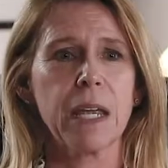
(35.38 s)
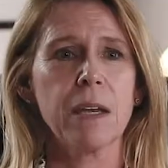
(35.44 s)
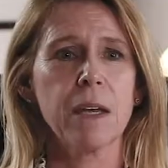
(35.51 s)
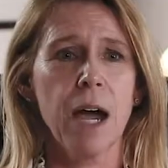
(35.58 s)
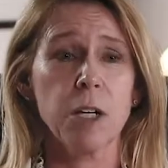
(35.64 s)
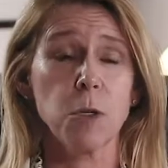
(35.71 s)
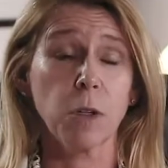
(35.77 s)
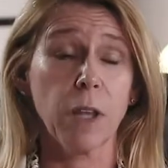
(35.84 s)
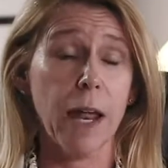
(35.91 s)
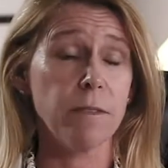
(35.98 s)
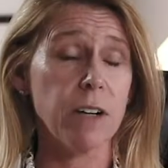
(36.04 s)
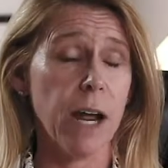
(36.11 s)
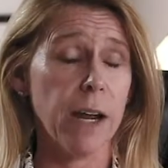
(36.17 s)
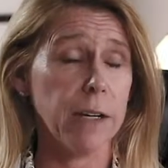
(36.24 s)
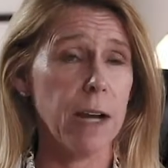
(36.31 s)
I do a lot of
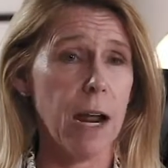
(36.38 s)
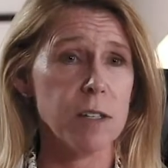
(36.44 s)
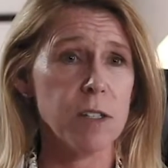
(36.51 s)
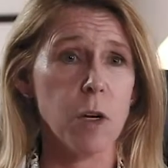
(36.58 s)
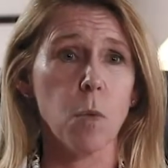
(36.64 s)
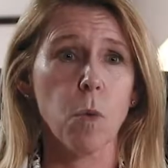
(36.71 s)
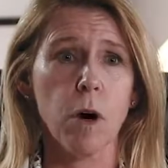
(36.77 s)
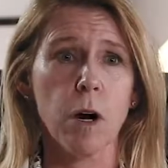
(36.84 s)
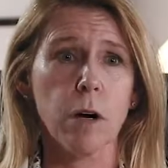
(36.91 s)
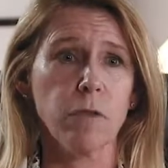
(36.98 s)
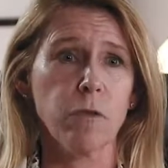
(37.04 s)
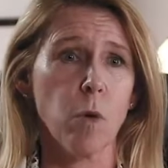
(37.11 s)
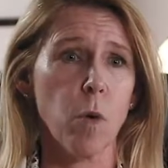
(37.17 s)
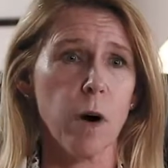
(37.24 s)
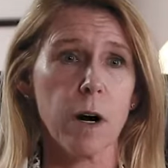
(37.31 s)
diagnostic work
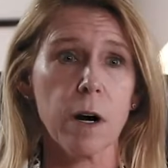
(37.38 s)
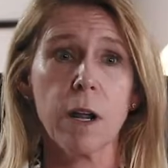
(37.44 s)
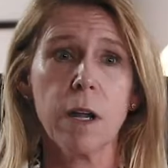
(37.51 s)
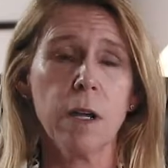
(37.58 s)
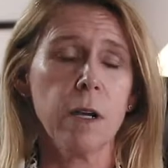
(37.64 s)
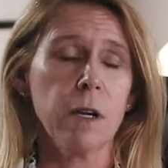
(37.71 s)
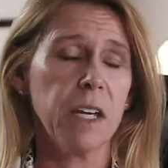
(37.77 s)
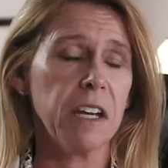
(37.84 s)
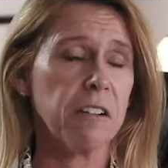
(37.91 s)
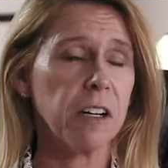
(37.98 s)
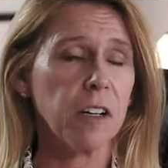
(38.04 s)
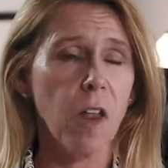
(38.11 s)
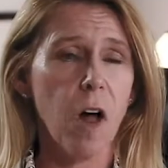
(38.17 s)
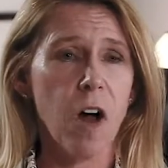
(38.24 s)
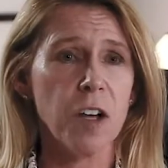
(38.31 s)
for
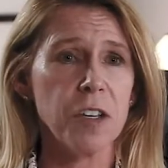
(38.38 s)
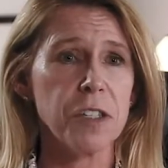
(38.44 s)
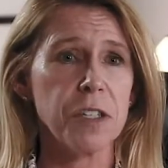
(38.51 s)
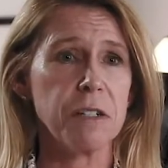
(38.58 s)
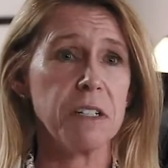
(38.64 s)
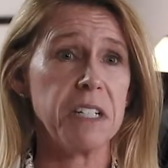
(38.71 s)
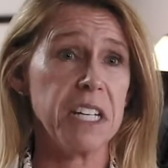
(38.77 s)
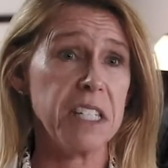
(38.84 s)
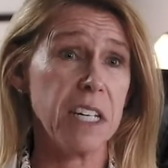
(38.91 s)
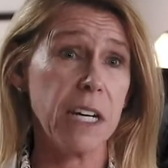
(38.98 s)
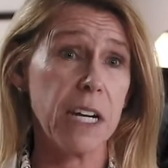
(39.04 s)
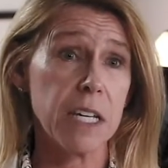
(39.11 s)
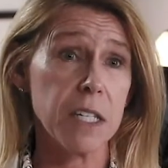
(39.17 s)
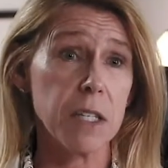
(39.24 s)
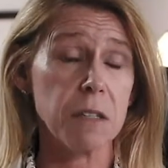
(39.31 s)
hearing loss,
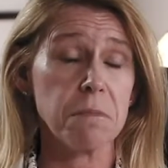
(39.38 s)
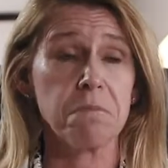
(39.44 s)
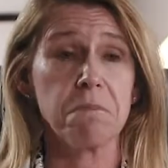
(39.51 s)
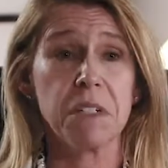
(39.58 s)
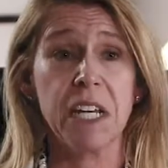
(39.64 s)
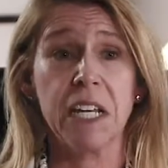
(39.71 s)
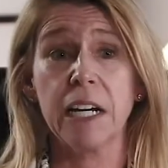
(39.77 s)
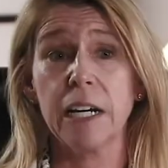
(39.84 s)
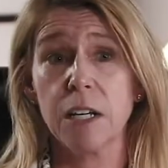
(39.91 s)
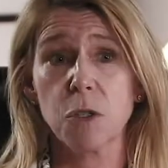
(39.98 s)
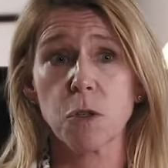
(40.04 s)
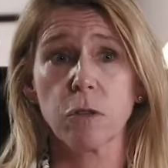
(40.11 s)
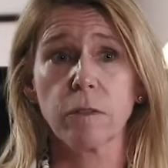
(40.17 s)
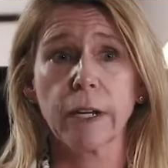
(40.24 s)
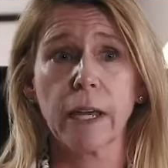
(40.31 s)
dizziness,
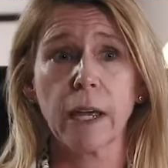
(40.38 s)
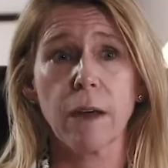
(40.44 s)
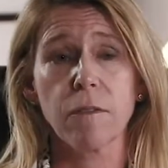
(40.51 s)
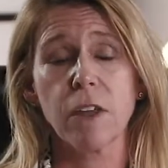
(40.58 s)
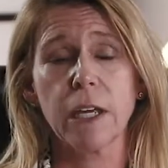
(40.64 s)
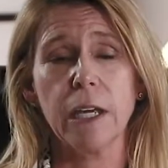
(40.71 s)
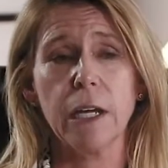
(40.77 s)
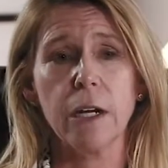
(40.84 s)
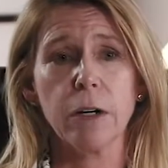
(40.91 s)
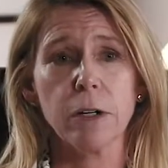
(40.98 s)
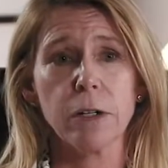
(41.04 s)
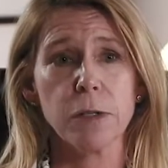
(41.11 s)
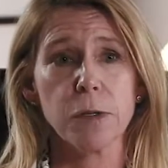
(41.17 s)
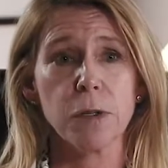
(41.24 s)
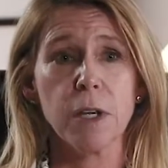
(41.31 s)
tinnitus or ringing of the
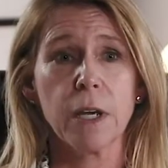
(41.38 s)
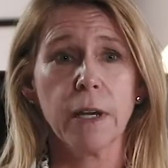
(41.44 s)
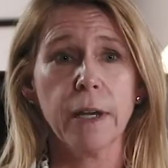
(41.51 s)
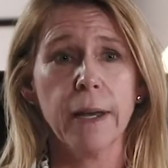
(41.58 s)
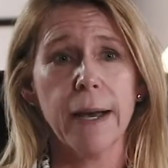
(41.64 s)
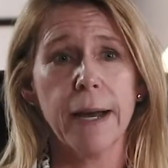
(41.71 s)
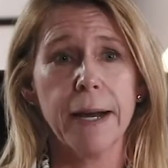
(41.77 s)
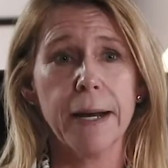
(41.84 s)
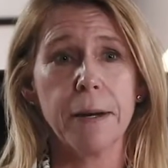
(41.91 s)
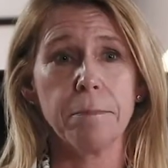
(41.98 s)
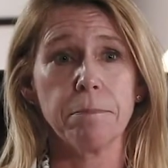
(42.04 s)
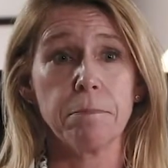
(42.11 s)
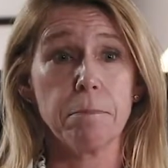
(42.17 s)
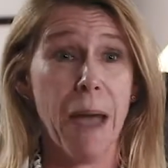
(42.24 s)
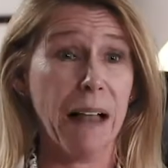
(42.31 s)
ears,
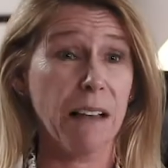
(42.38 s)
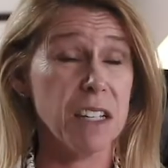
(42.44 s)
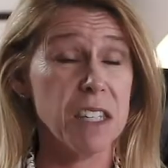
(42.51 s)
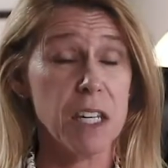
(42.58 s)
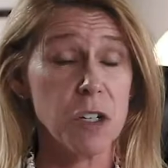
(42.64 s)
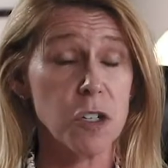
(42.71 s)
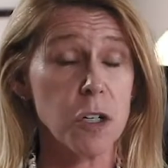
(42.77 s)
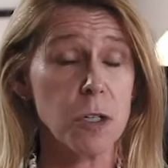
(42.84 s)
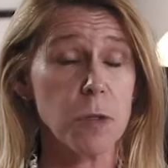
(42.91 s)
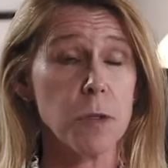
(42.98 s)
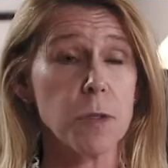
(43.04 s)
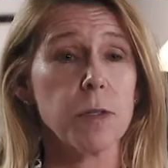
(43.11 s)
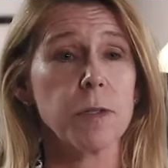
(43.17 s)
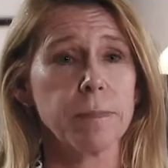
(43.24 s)
balance issues.